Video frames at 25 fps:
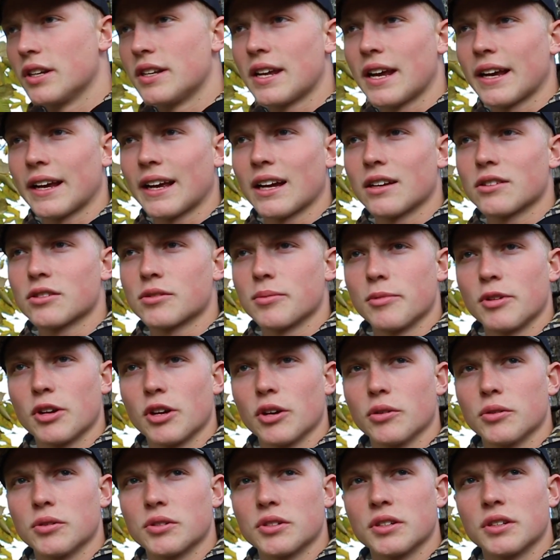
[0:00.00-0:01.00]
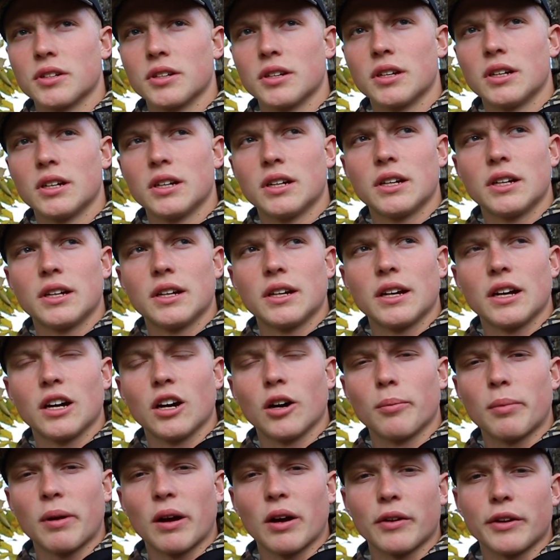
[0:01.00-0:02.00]
take out some does and
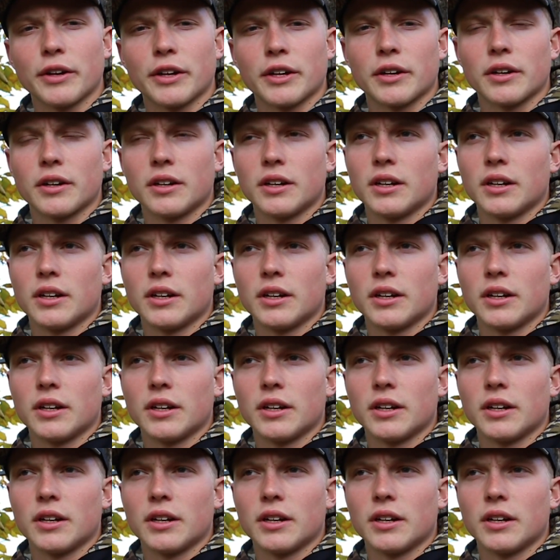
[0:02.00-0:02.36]
help out your